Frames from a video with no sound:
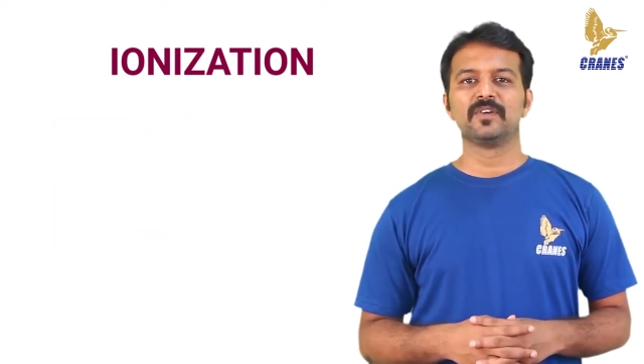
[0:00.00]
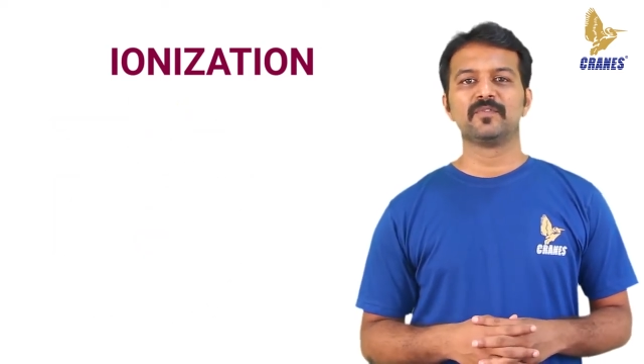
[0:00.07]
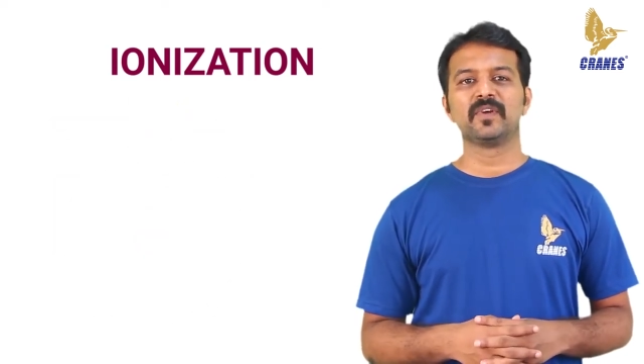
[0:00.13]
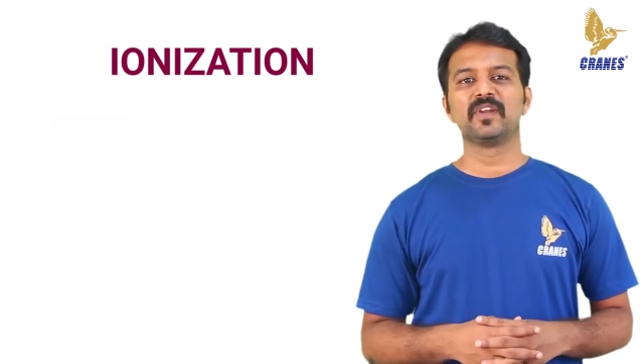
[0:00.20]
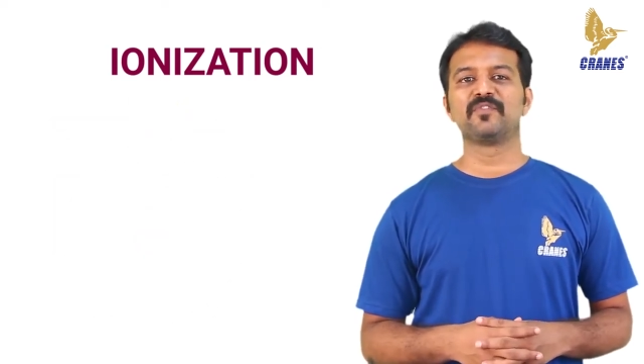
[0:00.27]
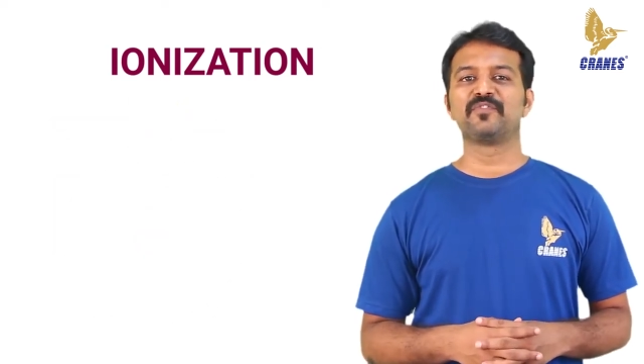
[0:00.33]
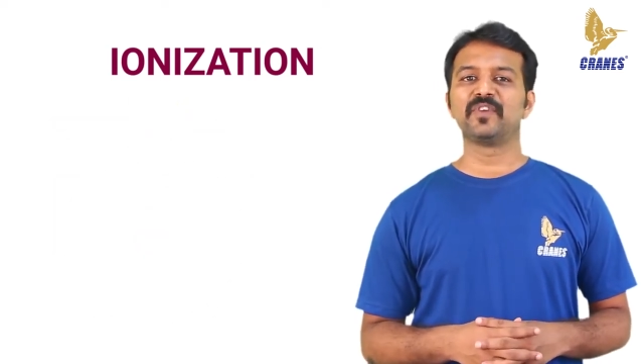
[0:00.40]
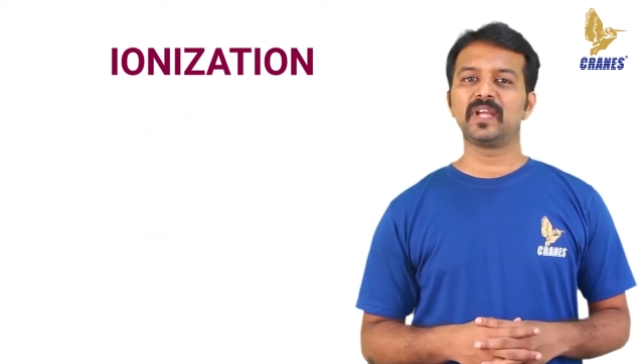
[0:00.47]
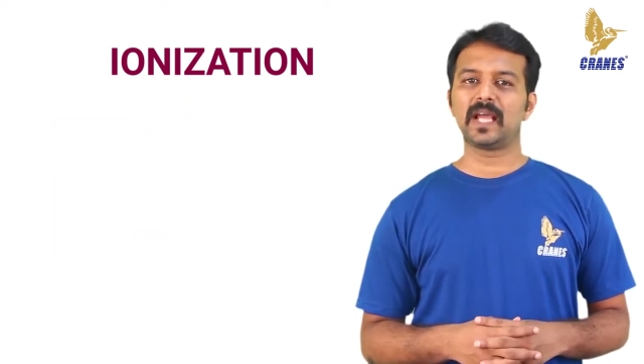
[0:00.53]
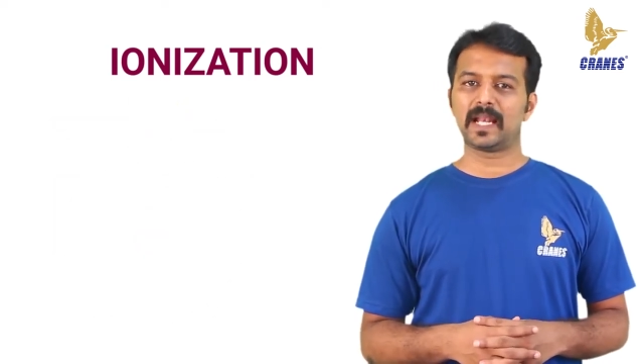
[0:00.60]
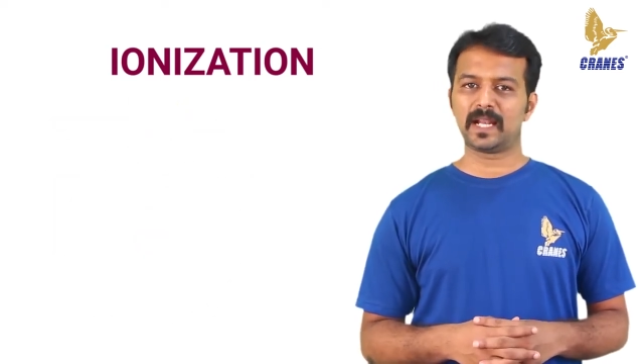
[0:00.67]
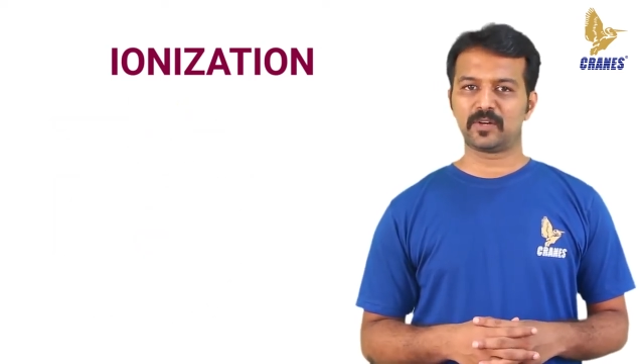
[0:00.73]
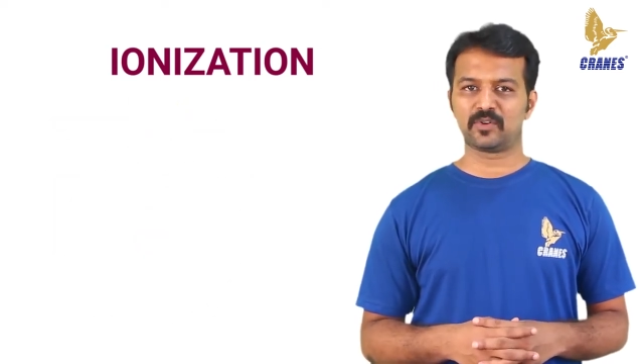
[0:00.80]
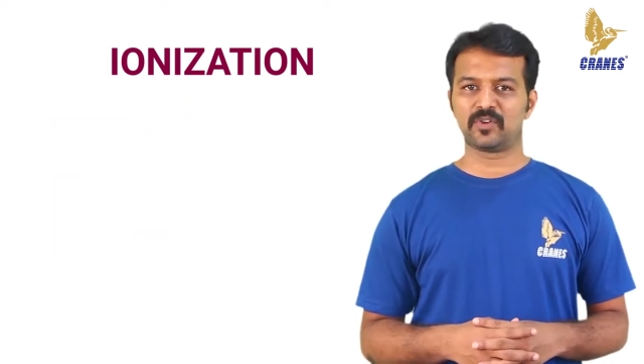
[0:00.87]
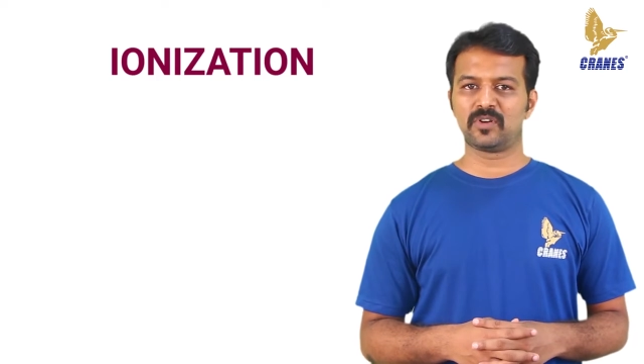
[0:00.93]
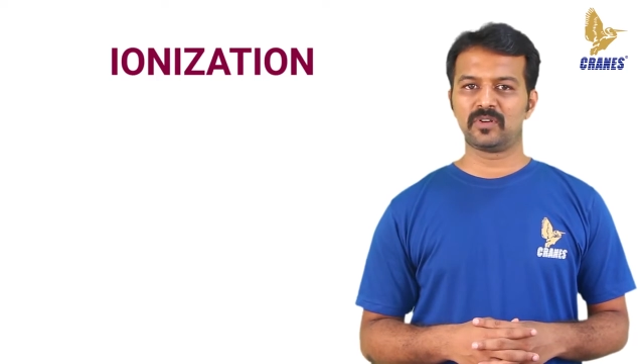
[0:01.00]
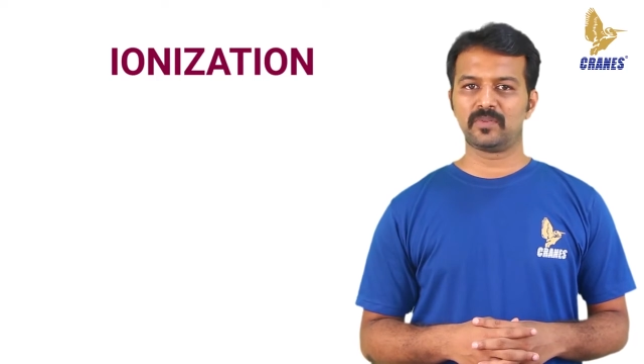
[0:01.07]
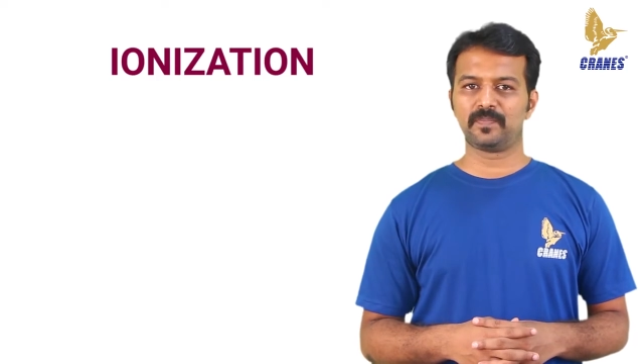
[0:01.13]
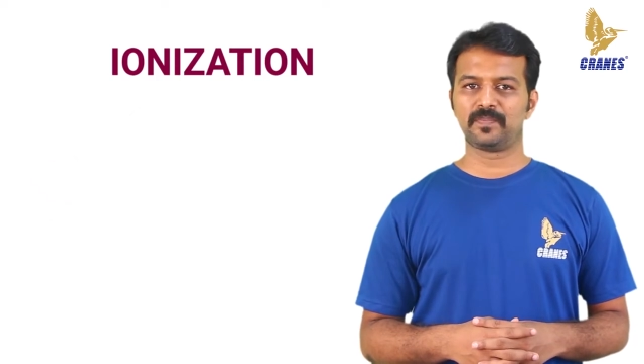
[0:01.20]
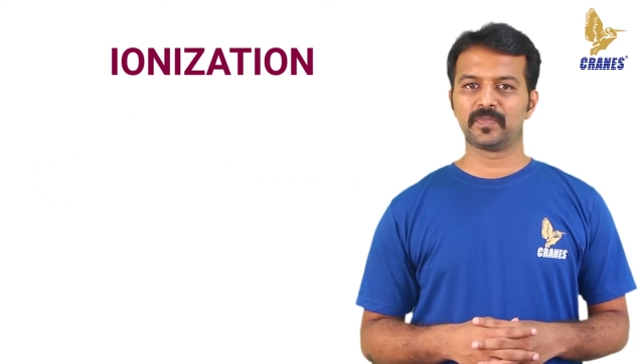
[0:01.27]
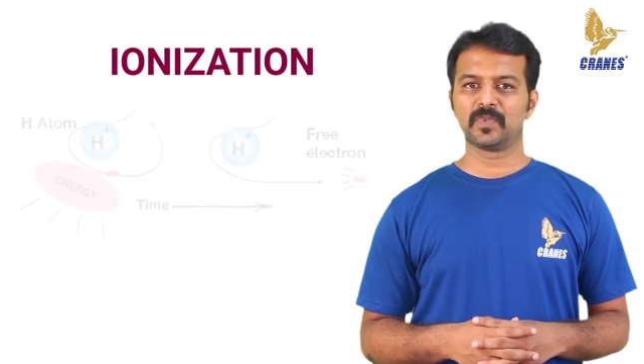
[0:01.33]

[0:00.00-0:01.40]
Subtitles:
when a free electron